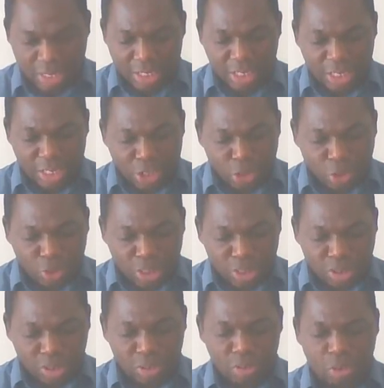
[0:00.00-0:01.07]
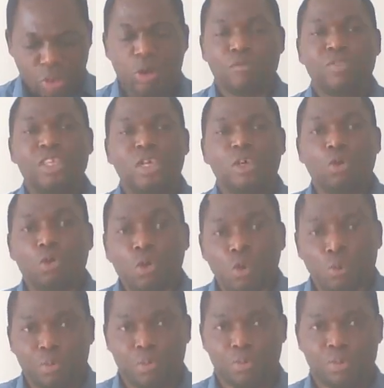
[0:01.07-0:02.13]
and the interests of the
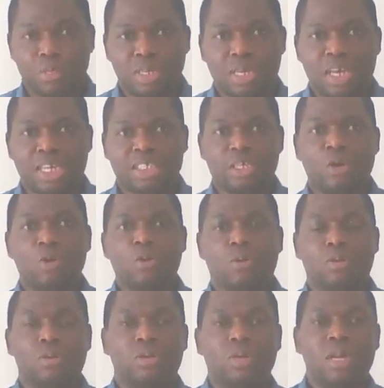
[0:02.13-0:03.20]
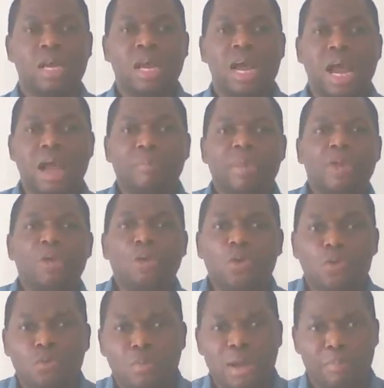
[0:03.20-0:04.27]
group as a whole. I'm a
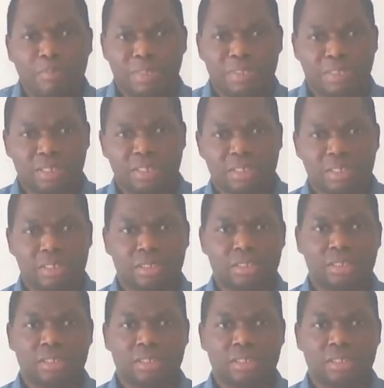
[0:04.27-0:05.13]
Yoruba person.